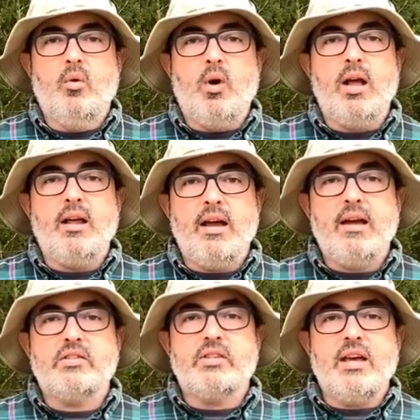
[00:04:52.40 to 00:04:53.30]
While I
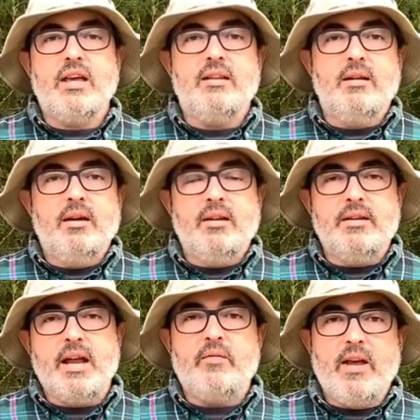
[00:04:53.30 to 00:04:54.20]
have said
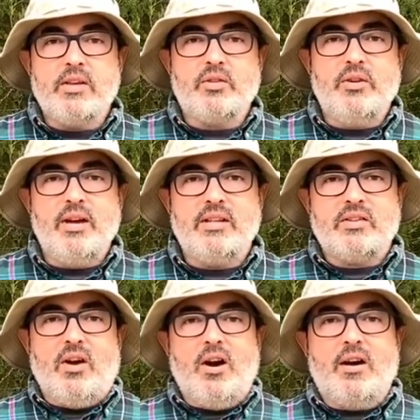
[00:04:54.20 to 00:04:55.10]
native
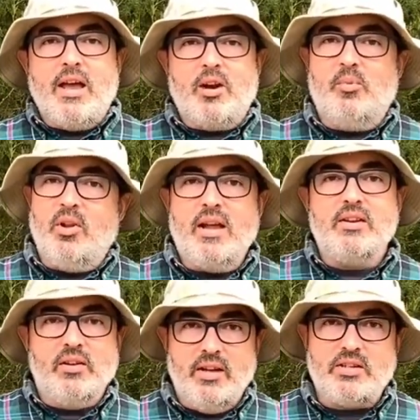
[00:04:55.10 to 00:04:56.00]
hazelnuts are edible and
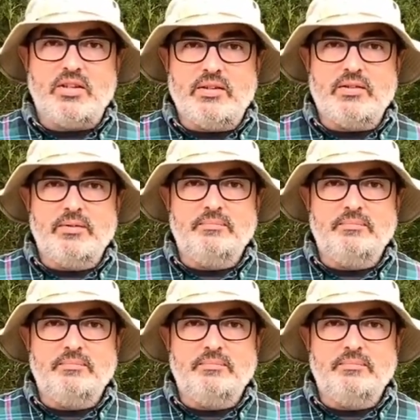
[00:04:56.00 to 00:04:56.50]
delicious,